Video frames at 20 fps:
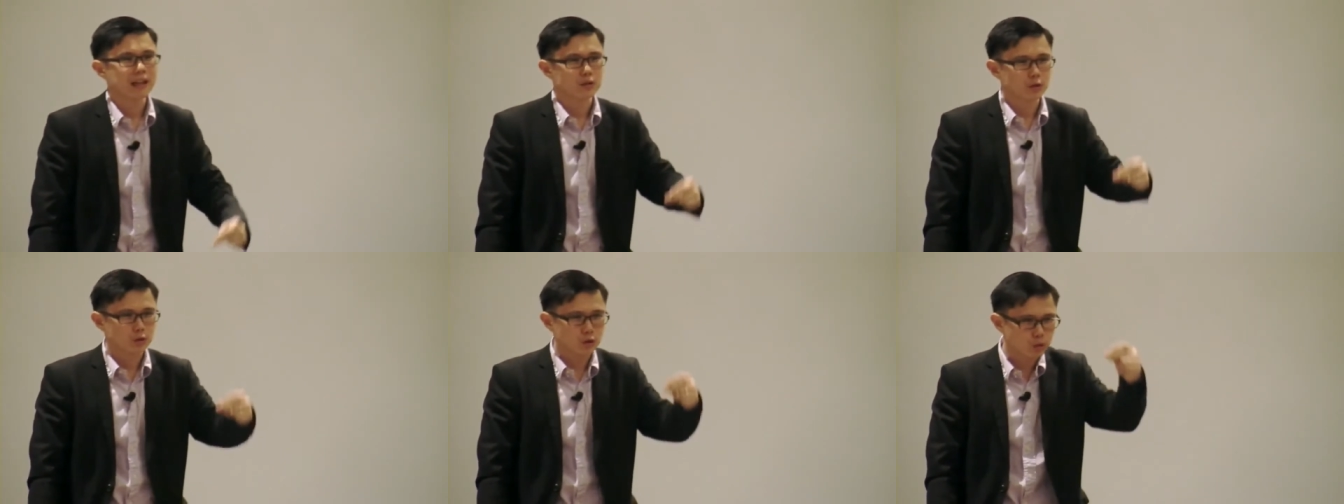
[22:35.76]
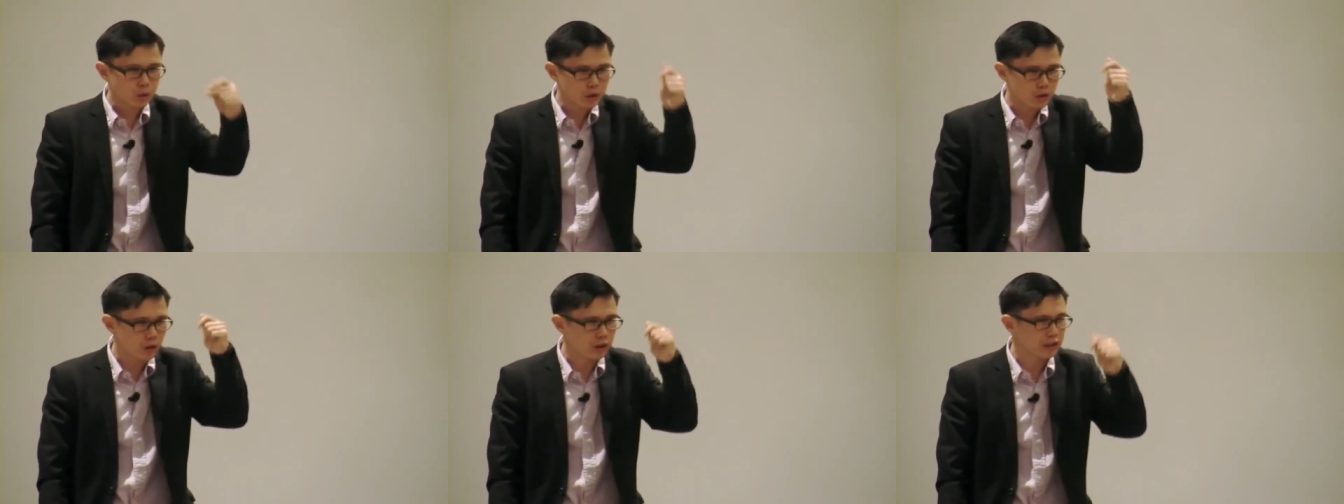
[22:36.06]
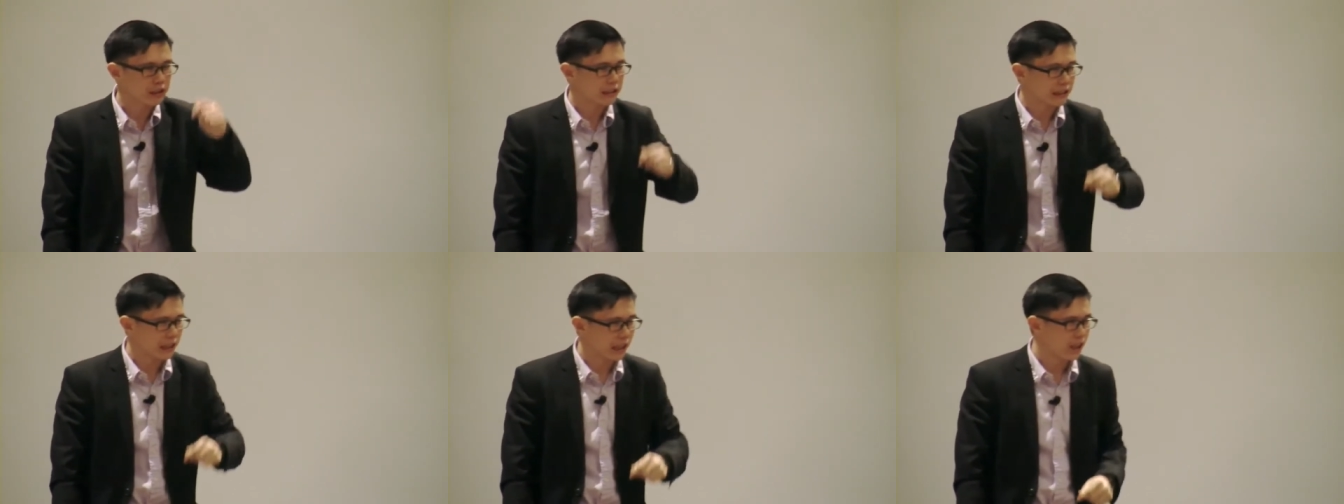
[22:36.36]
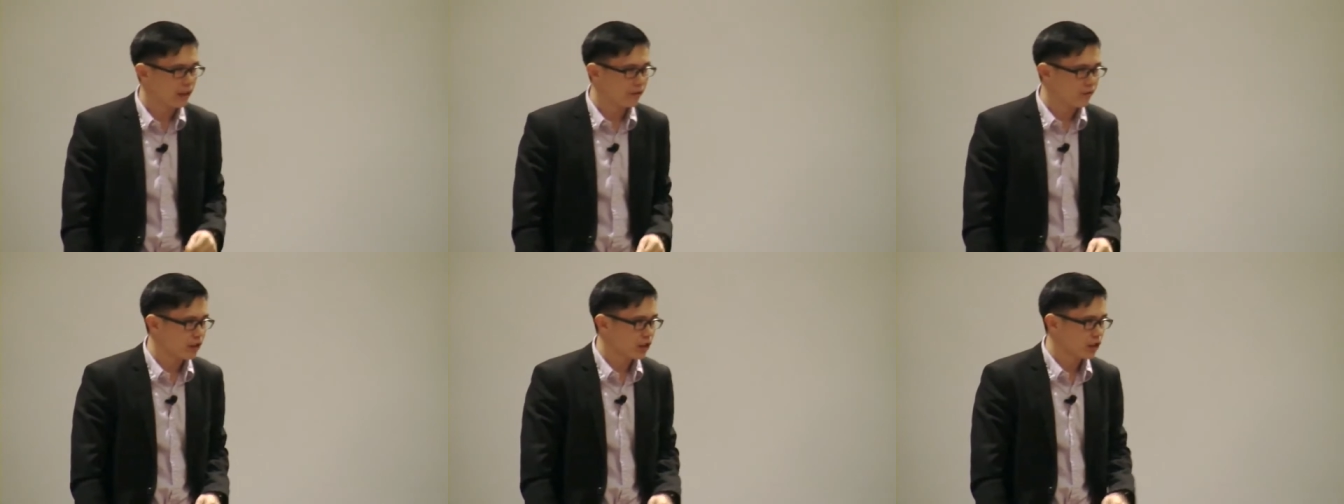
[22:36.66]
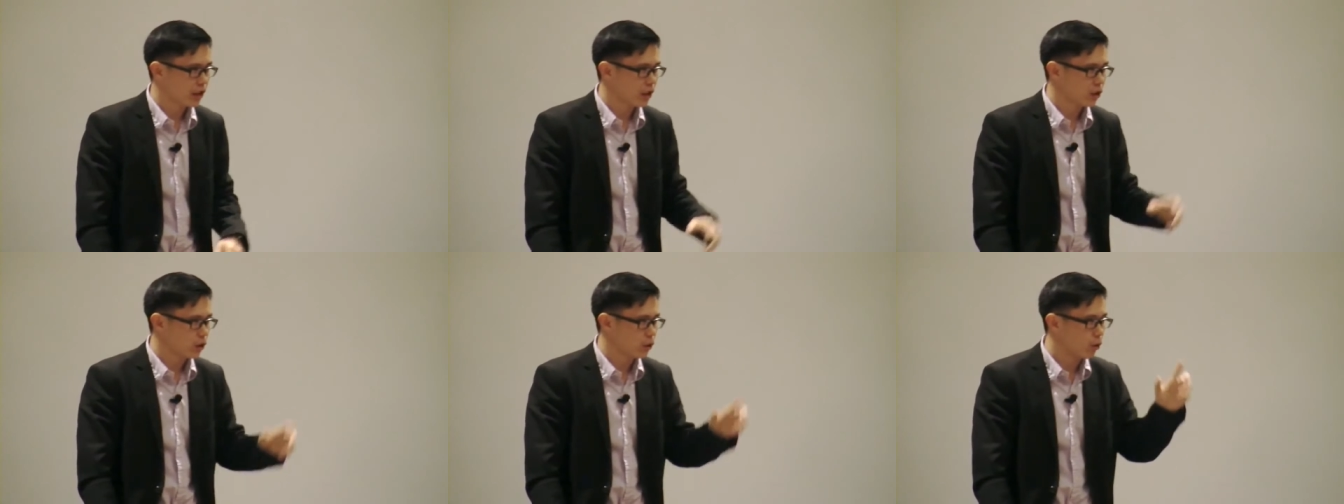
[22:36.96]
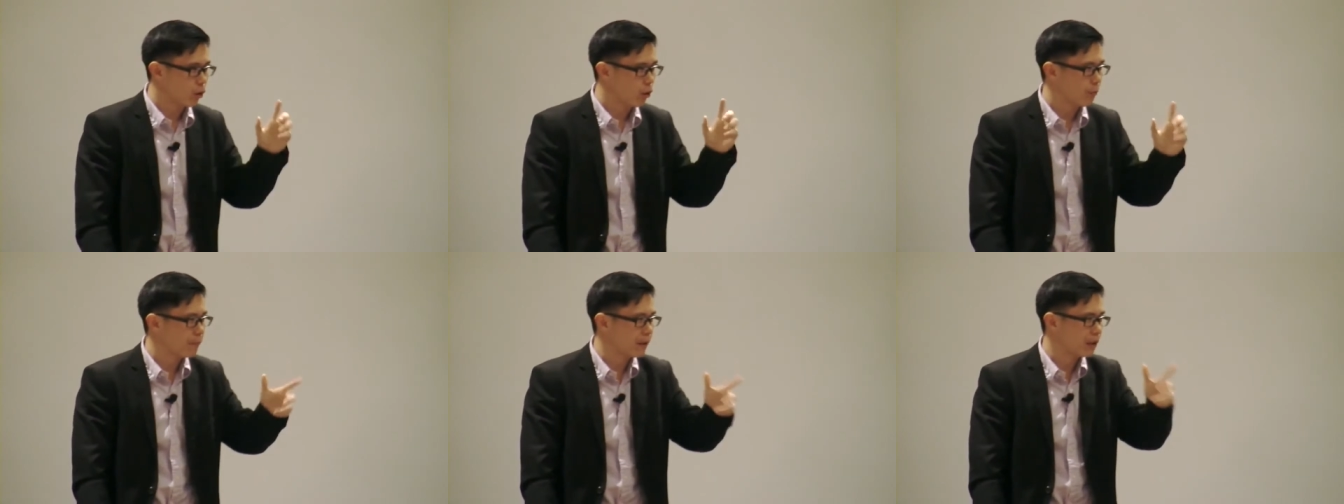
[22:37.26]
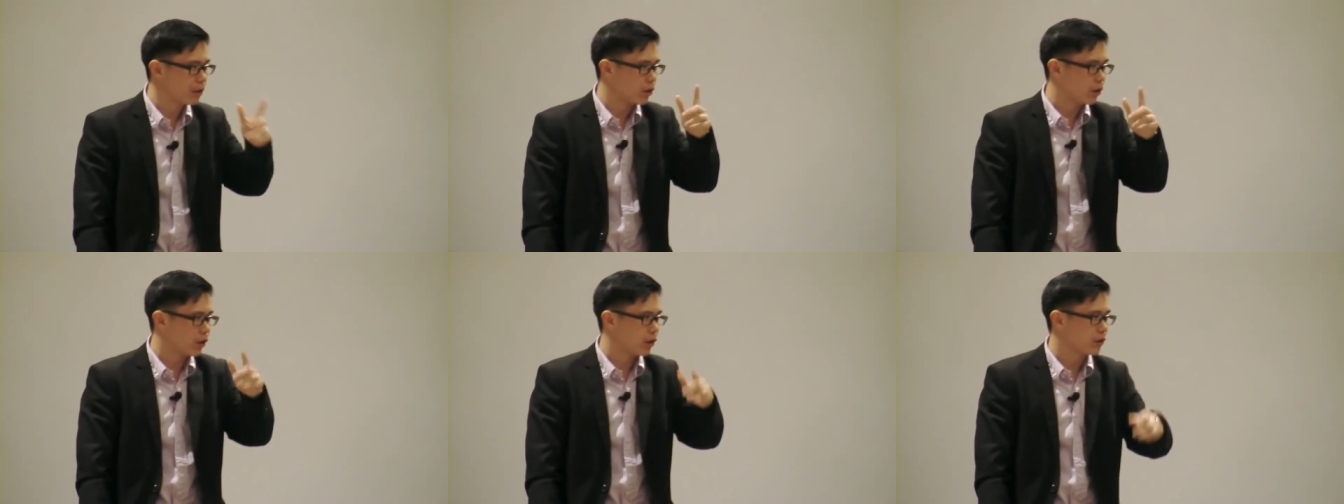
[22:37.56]
as you switch on the television, you
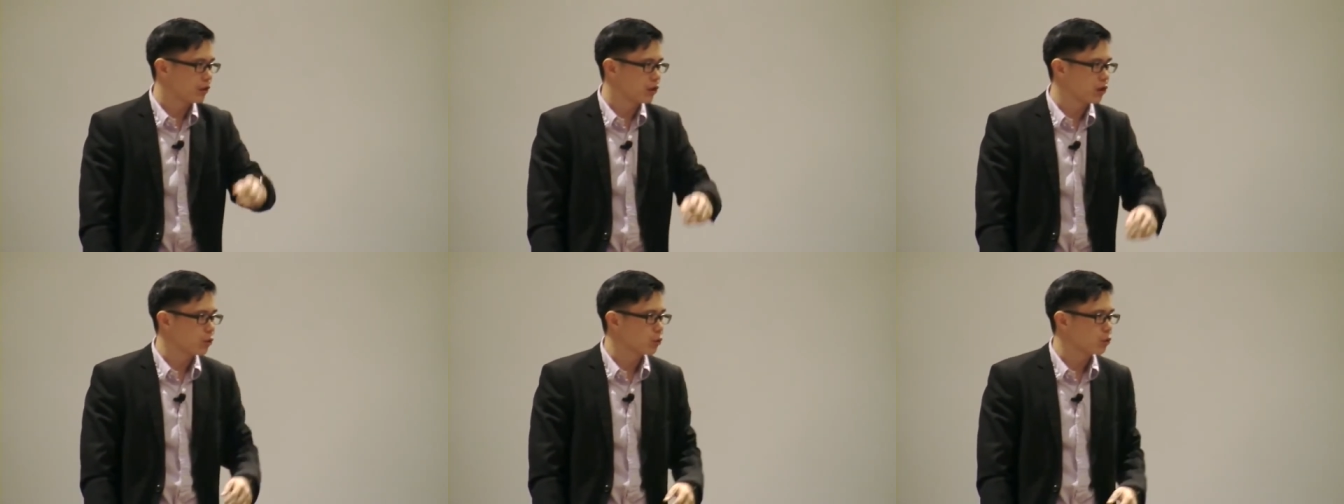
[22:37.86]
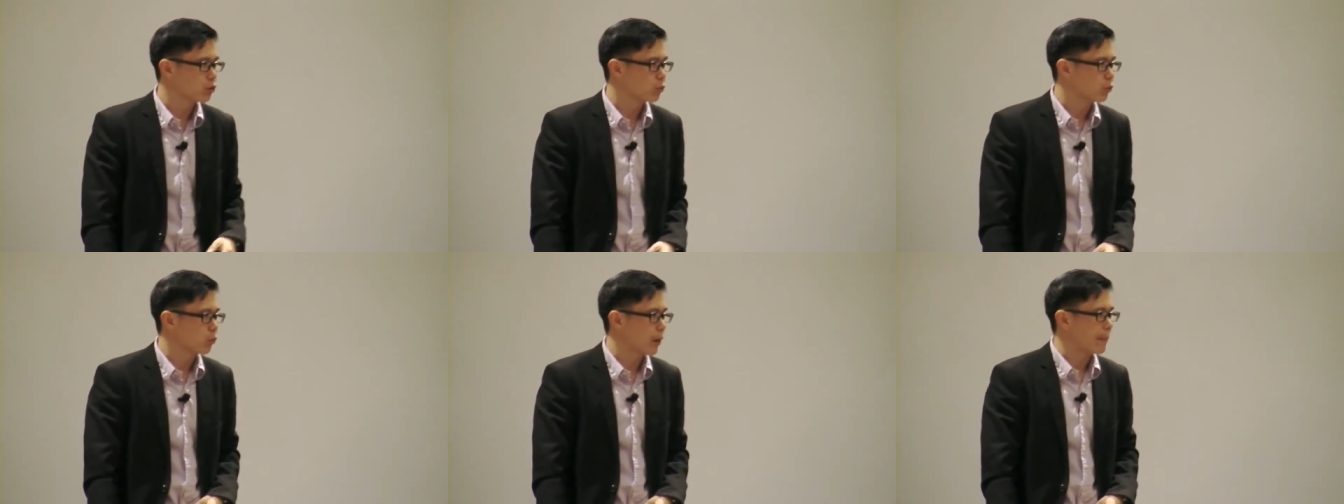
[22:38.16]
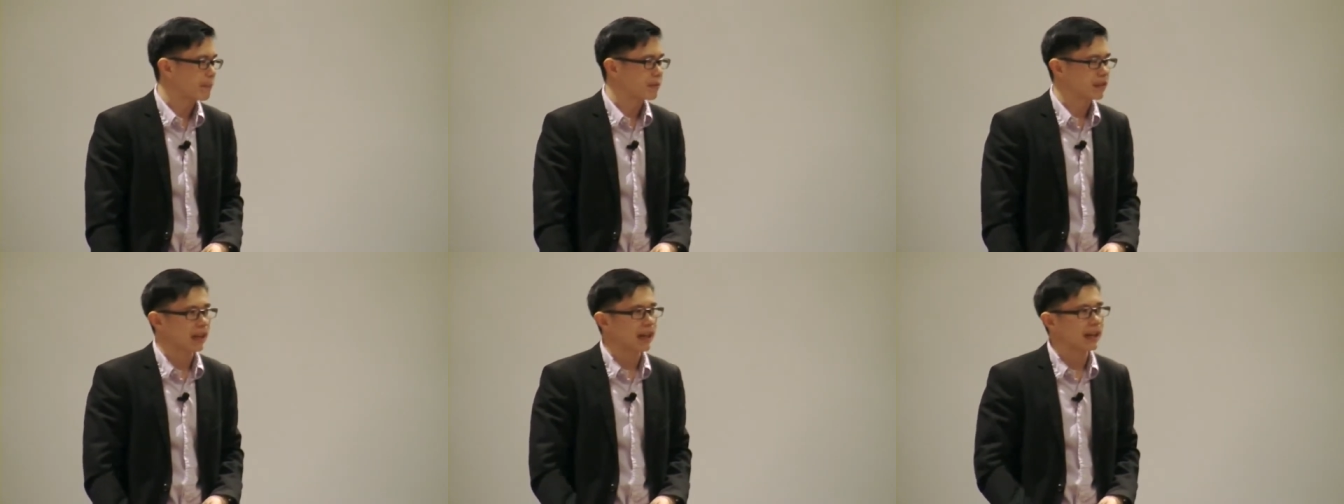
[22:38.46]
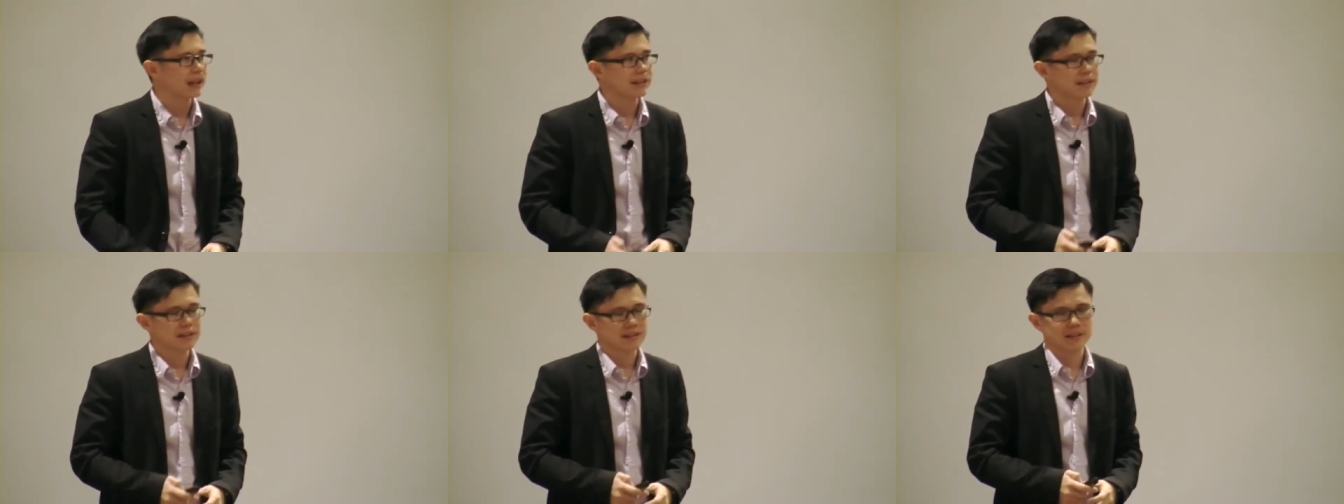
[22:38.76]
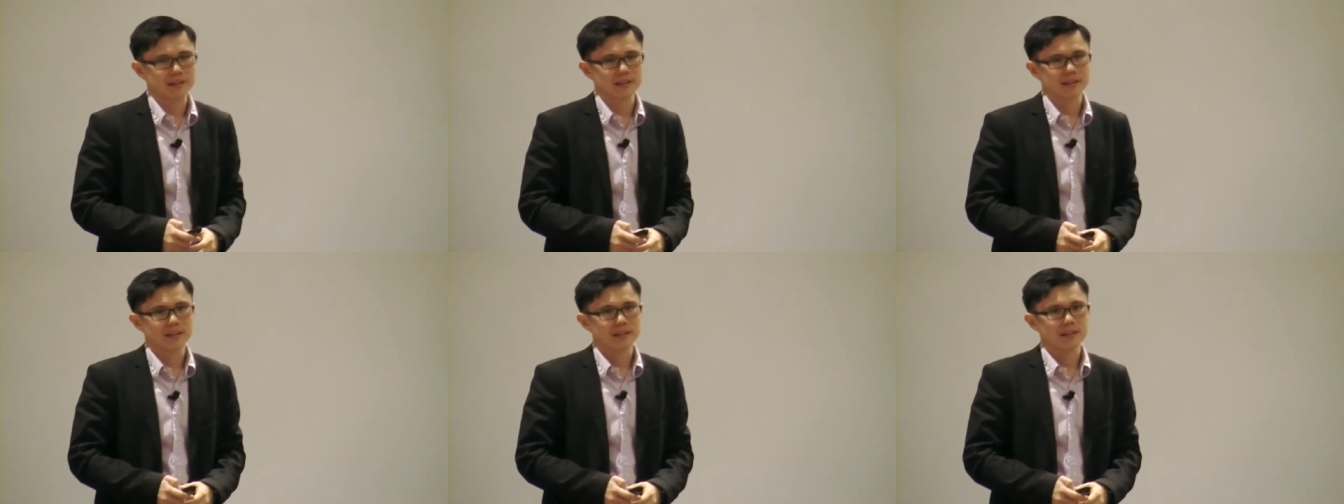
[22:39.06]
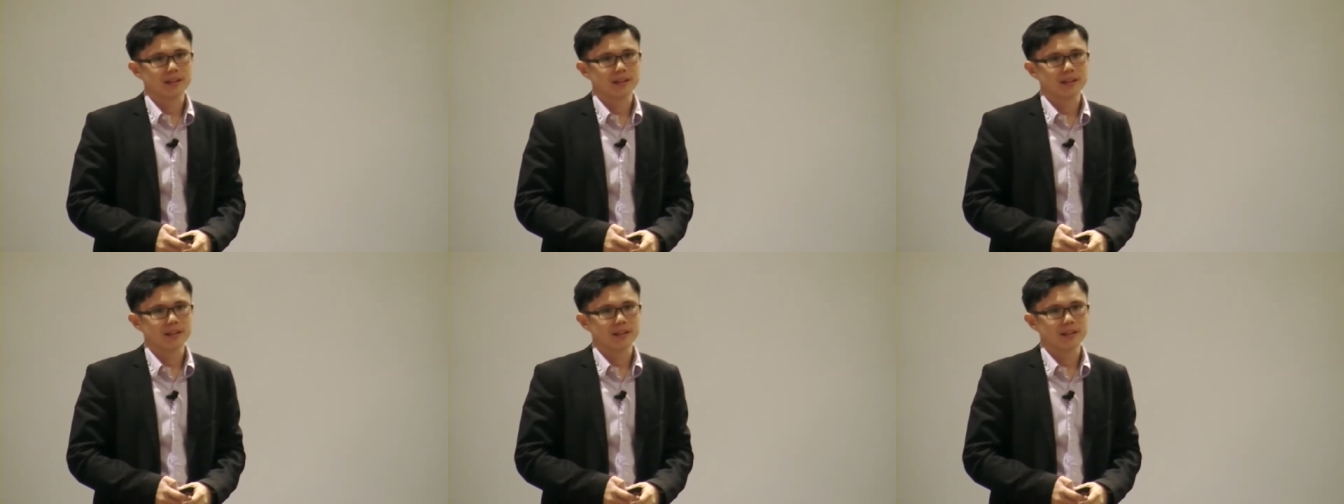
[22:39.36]
open your news websites,